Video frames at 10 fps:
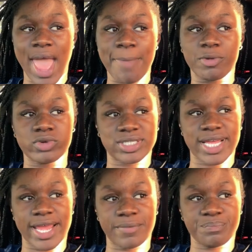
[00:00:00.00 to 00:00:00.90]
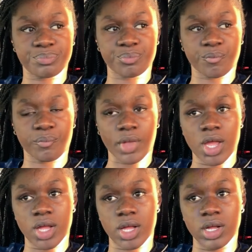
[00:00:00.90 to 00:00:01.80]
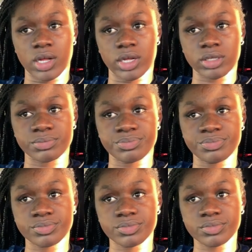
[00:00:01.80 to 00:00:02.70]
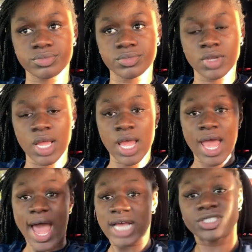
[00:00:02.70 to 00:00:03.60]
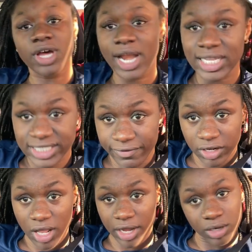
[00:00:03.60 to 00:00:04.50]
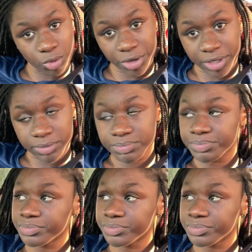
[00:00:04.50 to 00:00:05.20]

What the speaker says: happened was that I started at 7 o'clock in the morning,